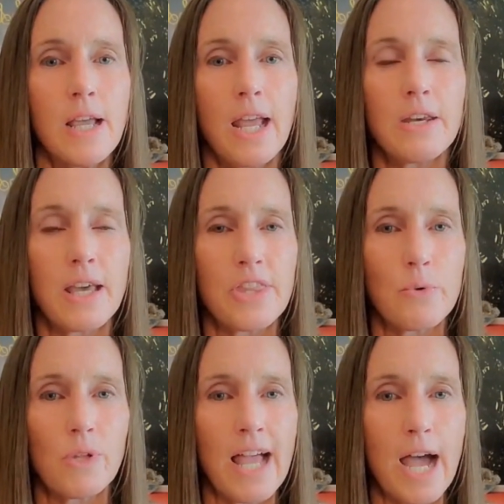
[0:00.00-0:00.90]
and
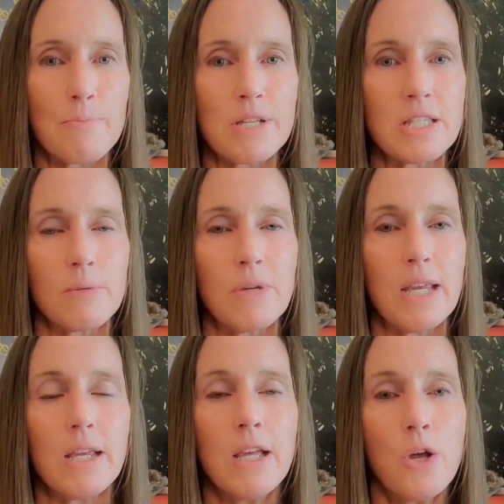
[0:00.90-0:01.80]
nothing will happen to
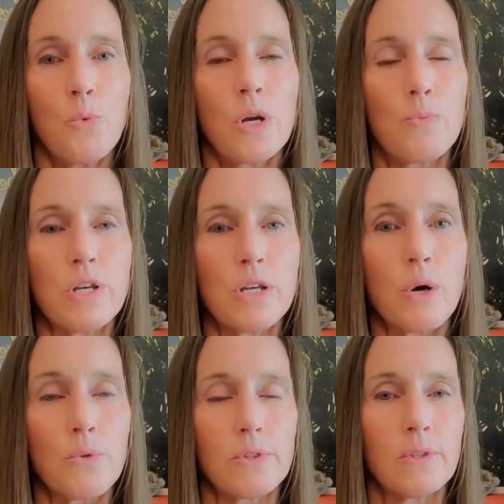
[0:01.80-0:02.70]
me, when we
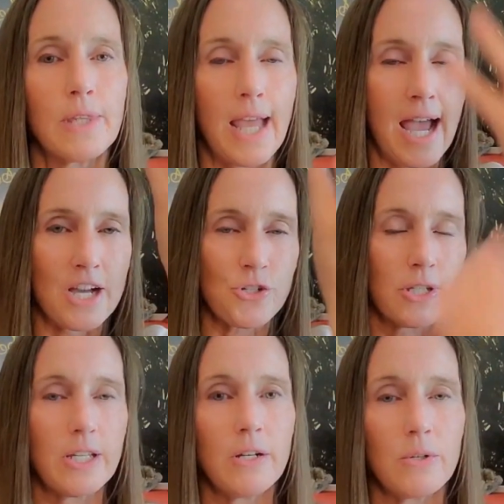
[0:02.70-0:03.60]
know that
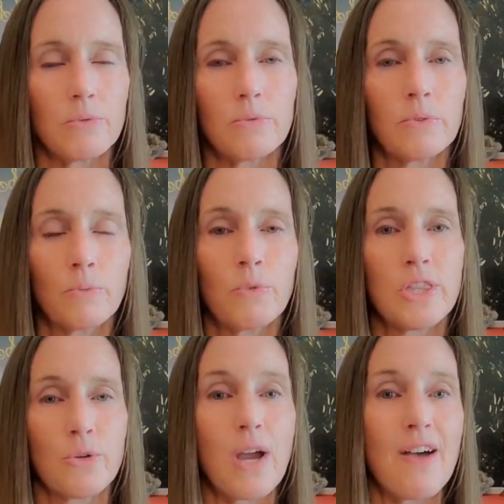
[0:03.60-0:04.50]
actually,
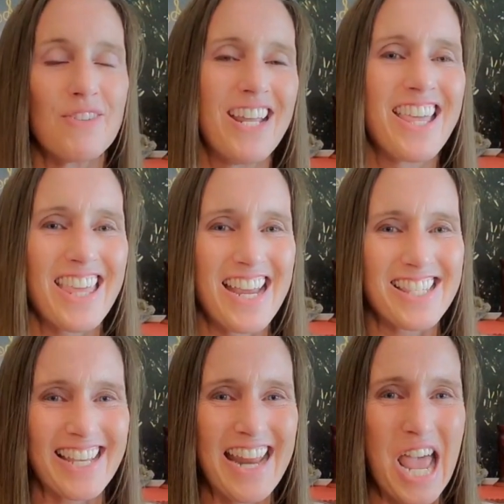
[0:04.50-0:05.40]
with gravity
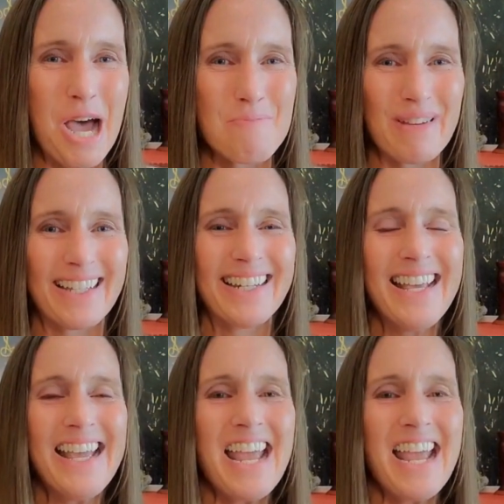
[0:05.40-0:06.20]
things can happen.